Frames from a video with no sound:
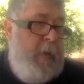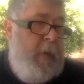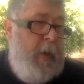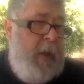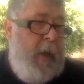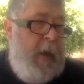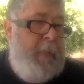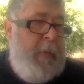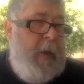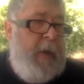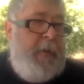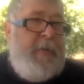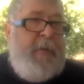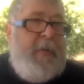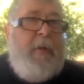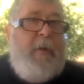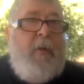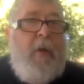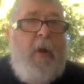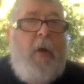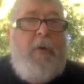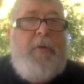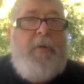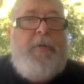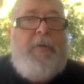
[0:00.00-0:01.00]
And they said,
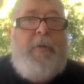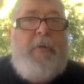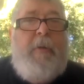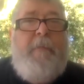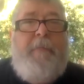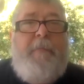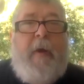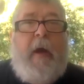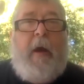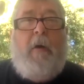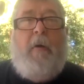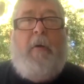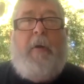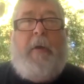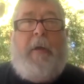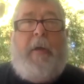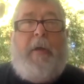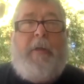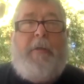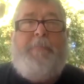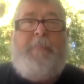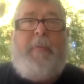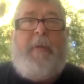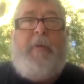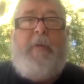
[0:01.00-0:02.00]
Coach, they're following
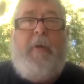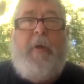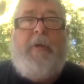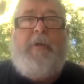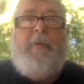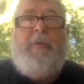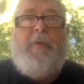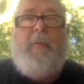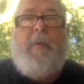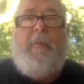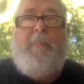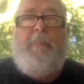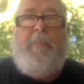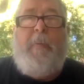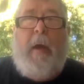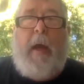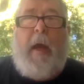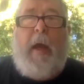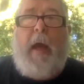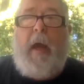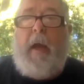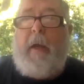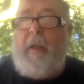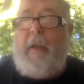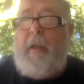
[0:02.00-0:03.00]
us because we're
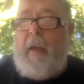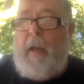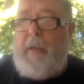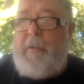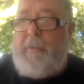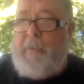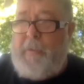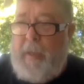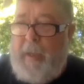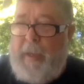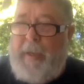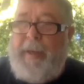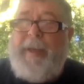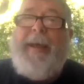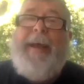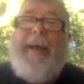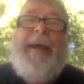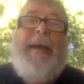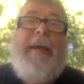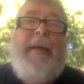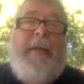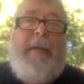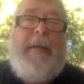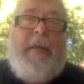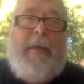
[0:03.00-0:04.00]
black. And I said,
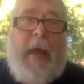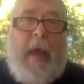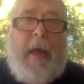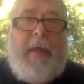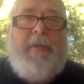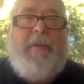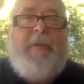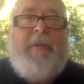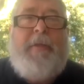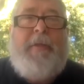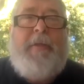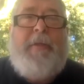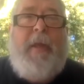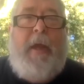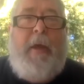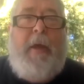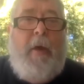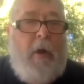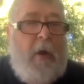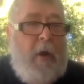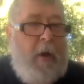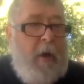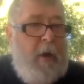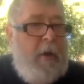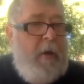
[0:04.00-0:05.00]
Yes, they
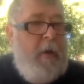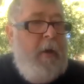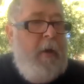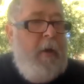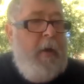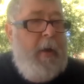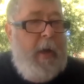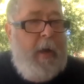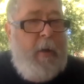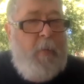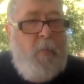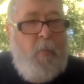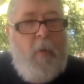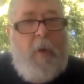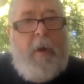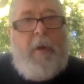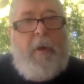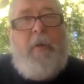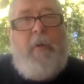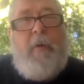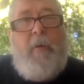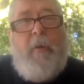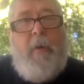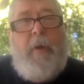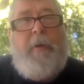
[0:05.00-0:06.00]
are. And what are
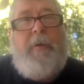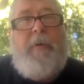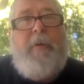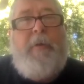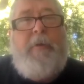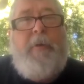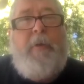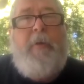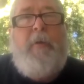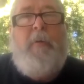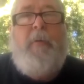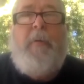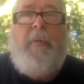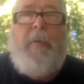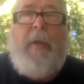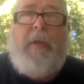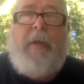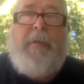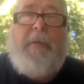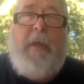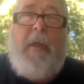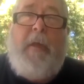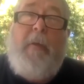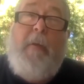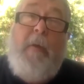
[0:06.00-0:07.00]
you going to do? And they
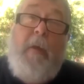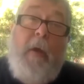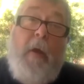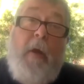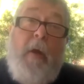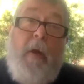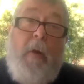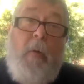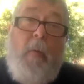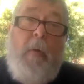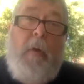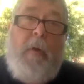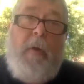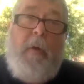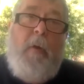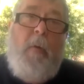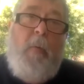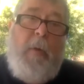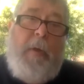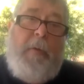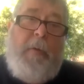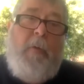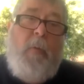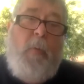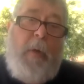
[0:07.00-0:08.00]
said, We're going to
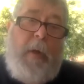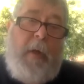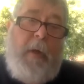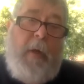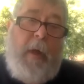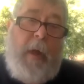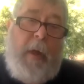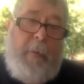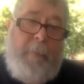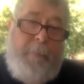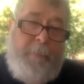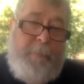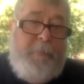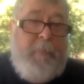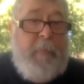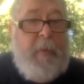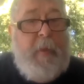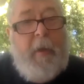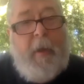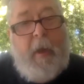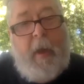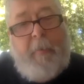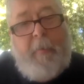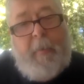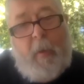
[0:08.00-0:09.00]
win the relay.
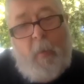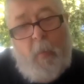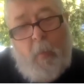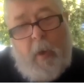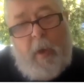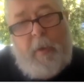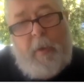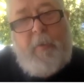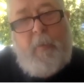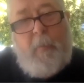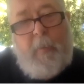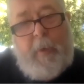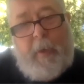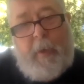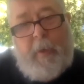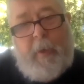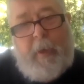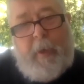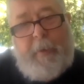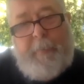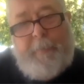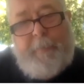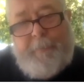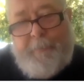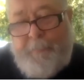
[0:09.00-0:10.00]
And they won the relay.